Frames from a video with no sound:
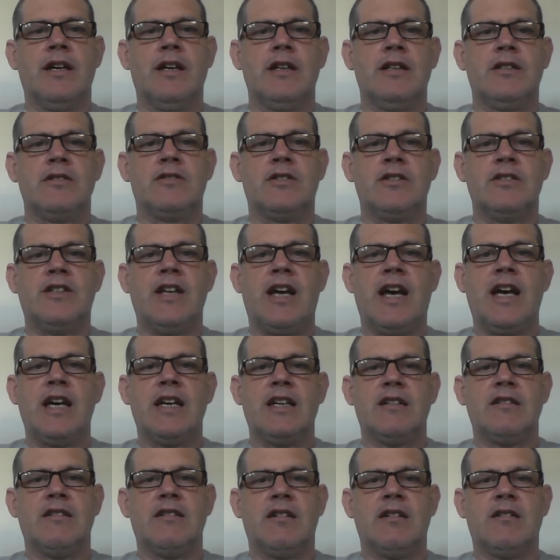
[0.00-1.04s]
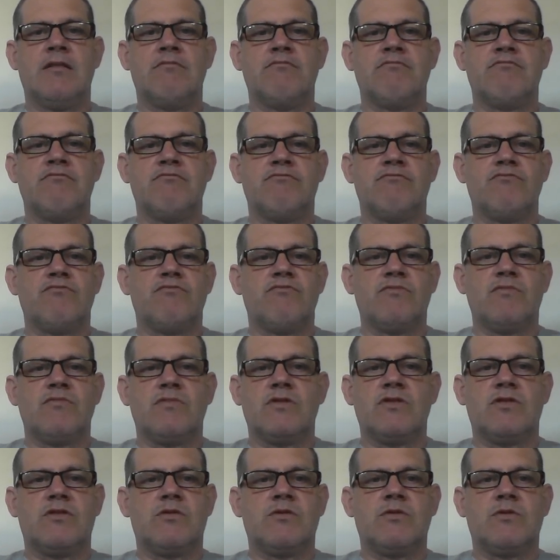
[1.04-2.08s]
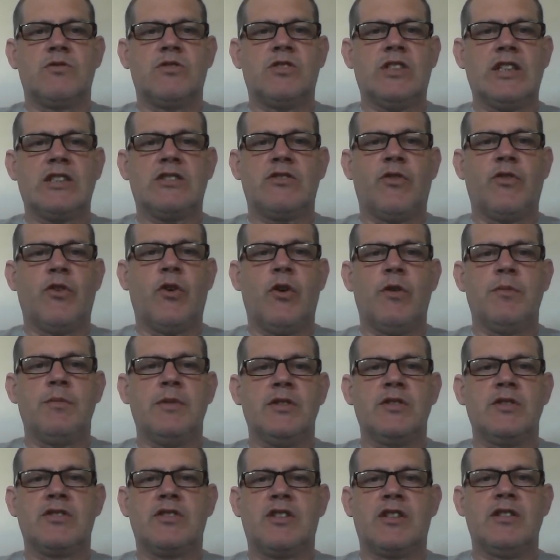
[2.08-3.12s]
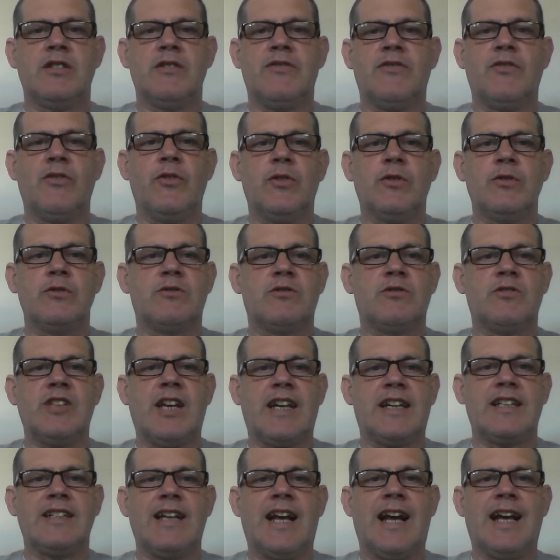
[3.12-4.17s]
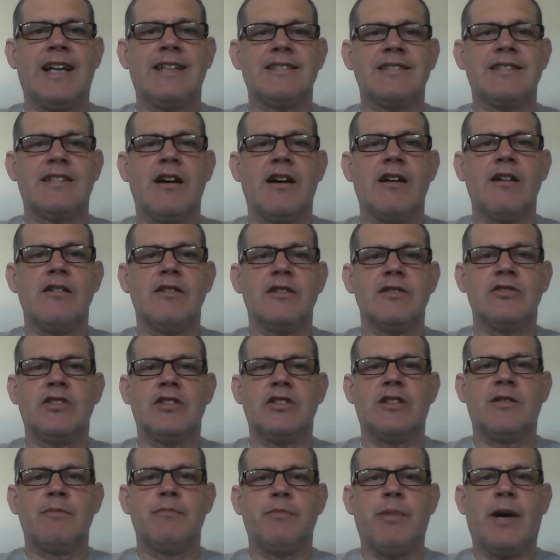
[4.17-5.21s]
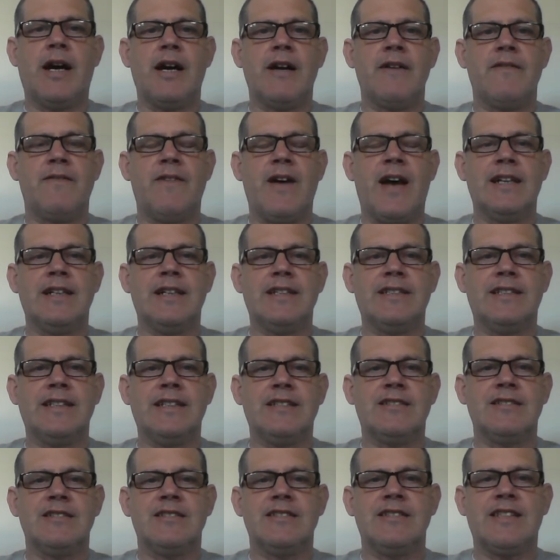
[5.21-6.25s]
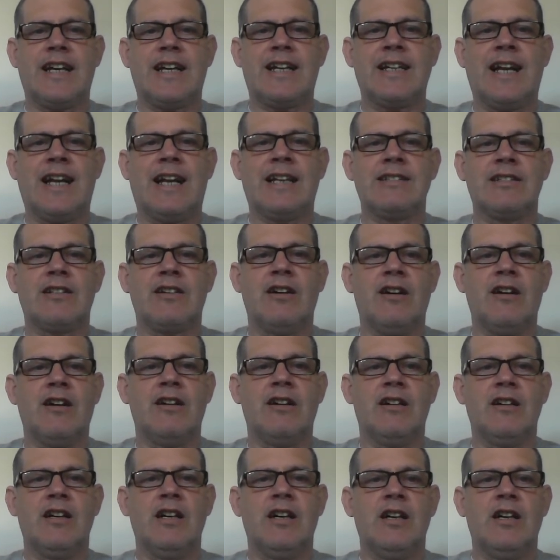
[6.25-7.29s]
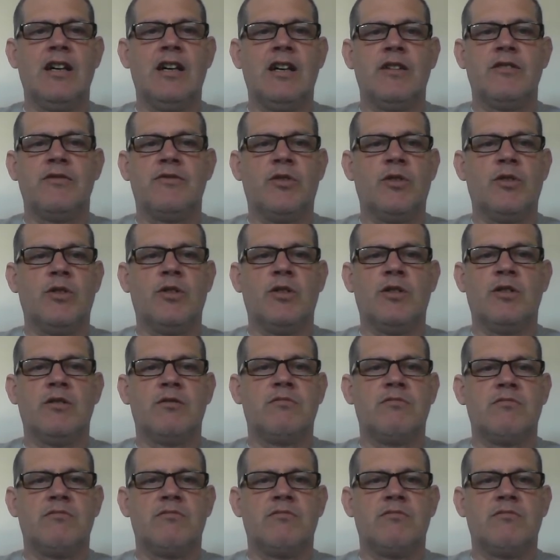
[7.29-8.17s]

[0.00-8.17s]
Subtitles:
Today, sixth formers can afford second-hand cars. You can buy a fairly decent second-hand car for,